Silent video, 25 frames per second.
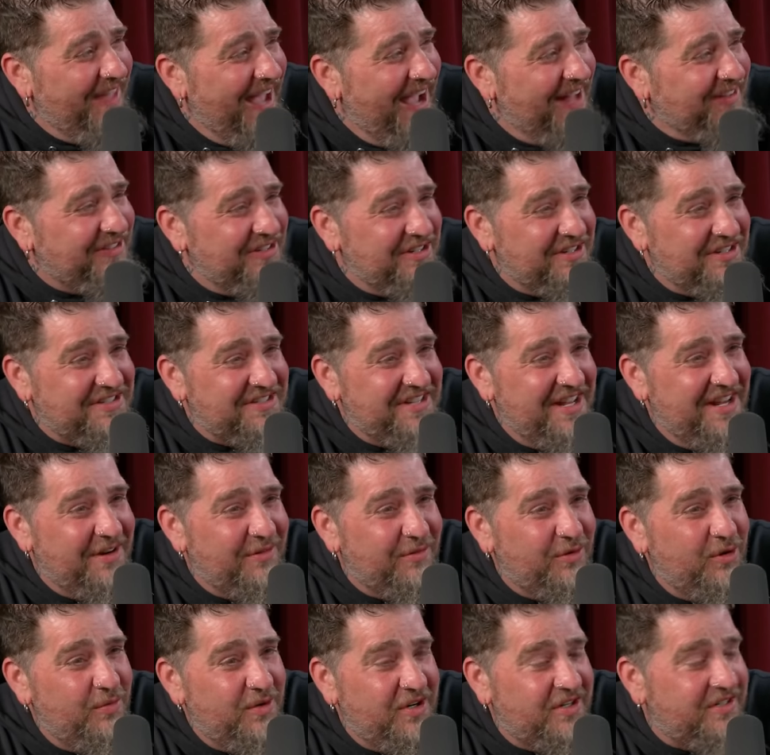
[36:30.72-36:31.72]
that to just send a
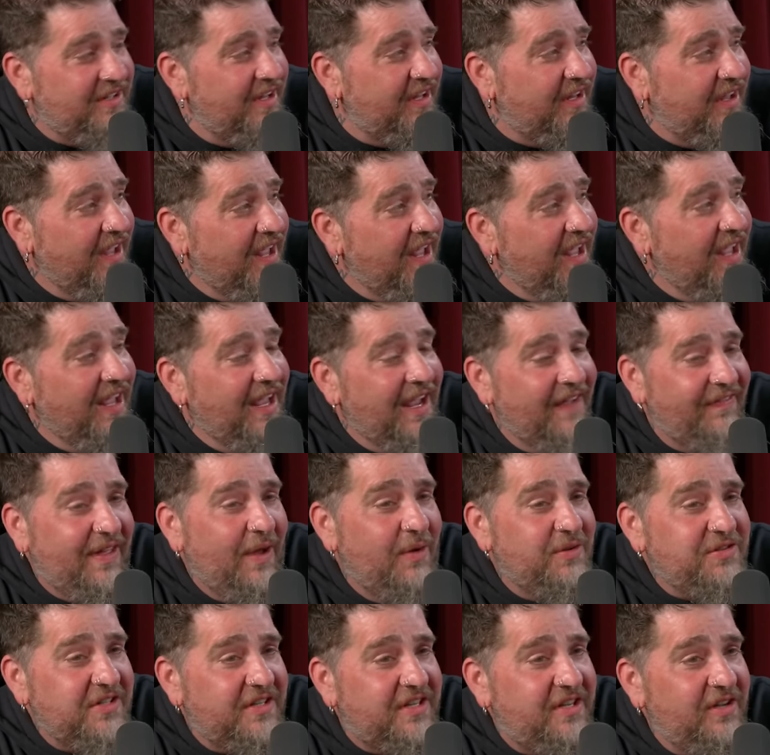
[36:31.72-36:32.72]
room. You just let, if that
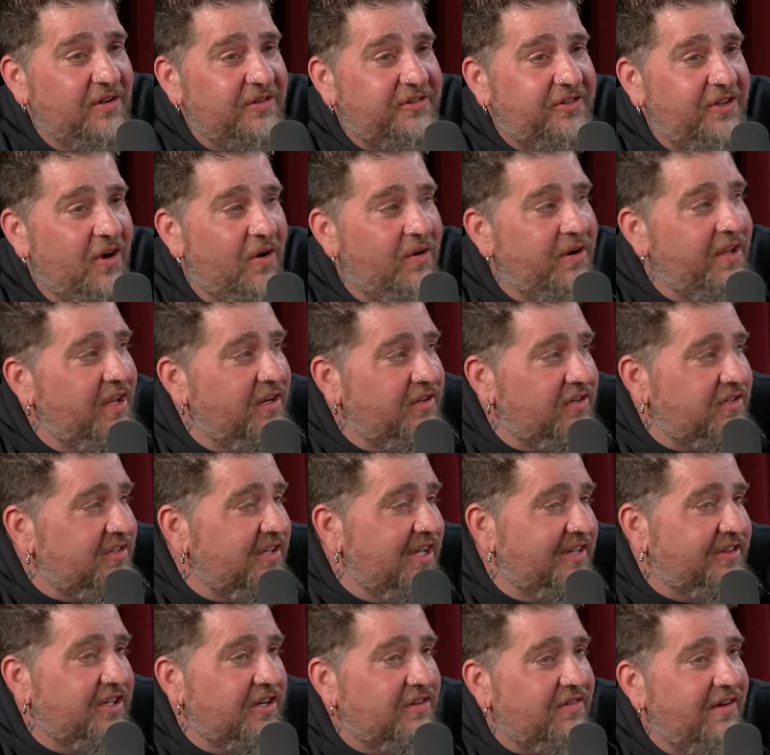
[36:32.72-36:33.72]
was a kill Tony, just
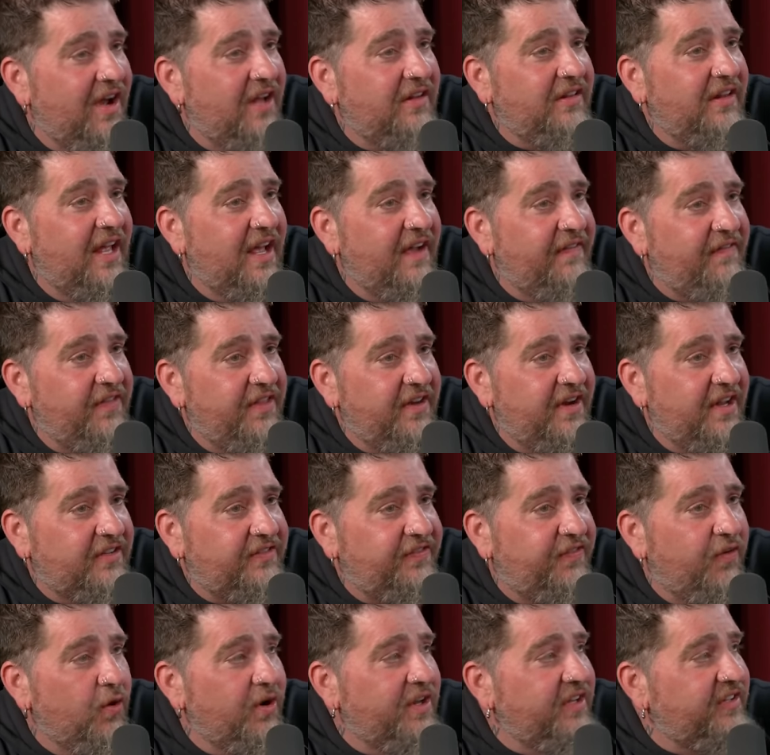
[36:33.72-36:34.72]
let the crowd laugh for the oh, next
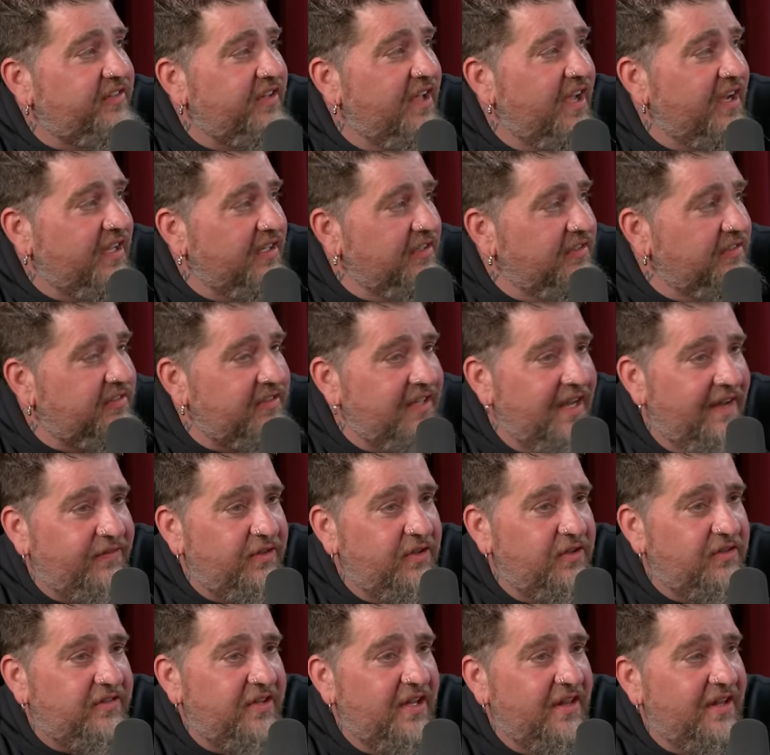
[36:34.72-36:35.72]
40 yeah. seconds
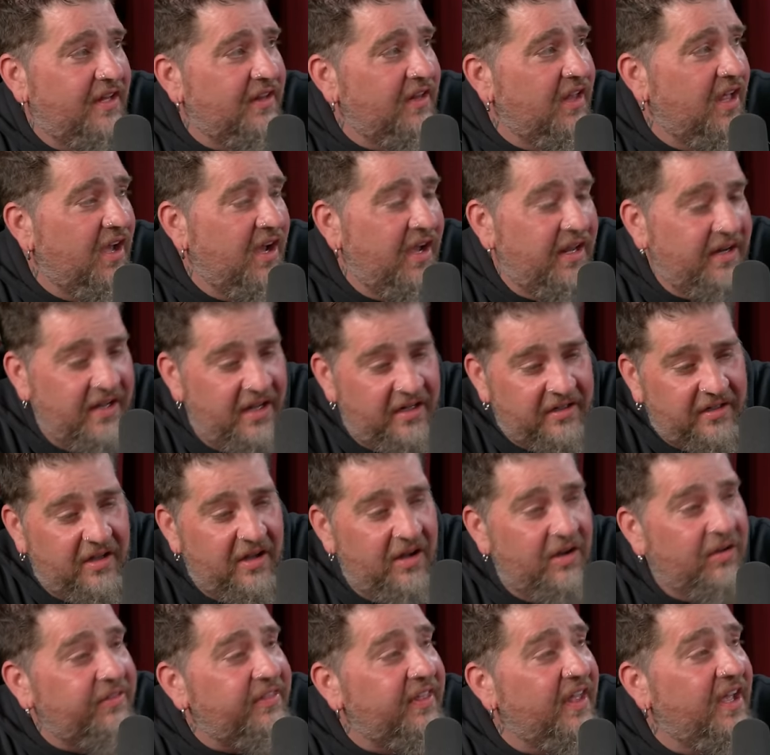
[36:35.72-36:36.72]
after you say that line and
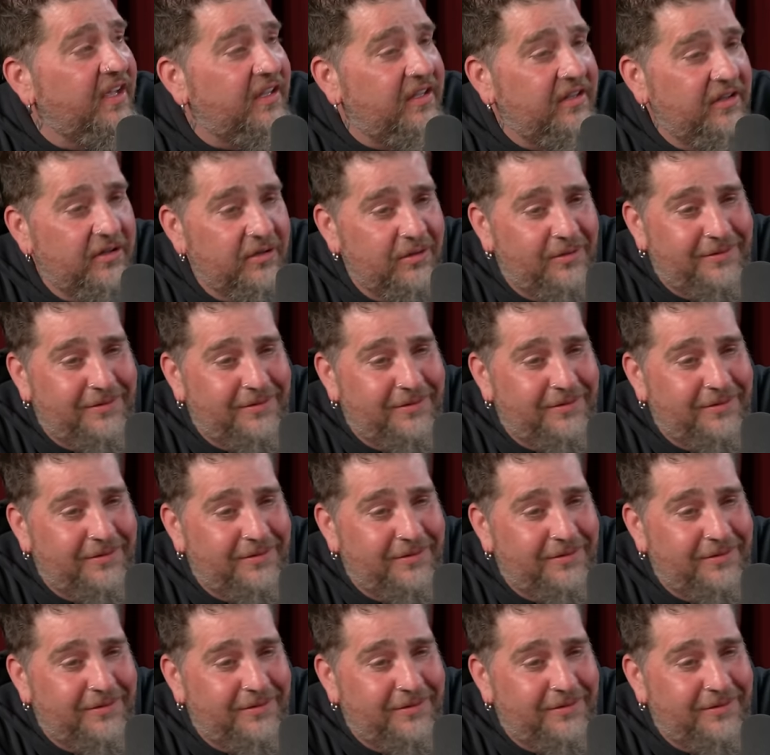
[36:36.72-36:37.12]
go, thank you.